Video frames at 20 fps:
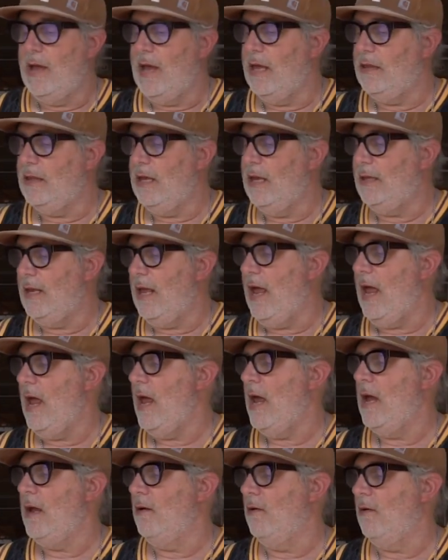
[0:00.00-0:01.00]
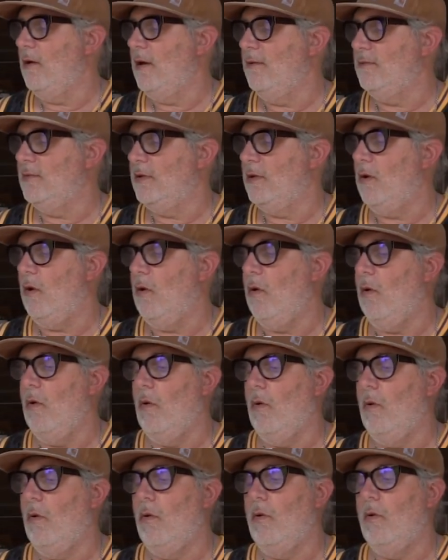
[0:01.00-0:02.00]
I think the hanger gives it a
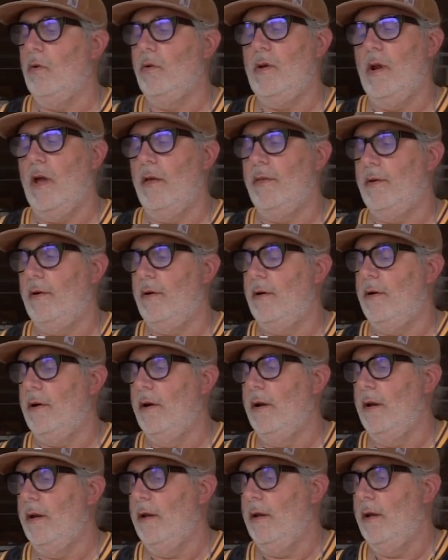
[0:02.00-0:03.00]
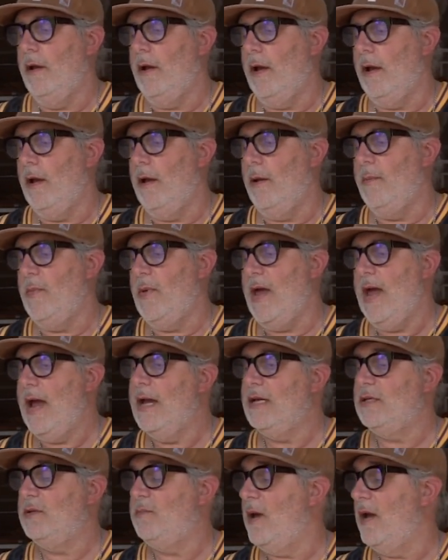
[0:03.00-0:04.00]
whole nother
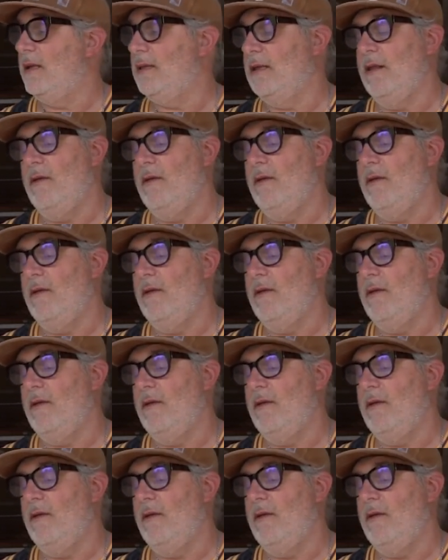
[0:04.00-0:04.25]
aspect.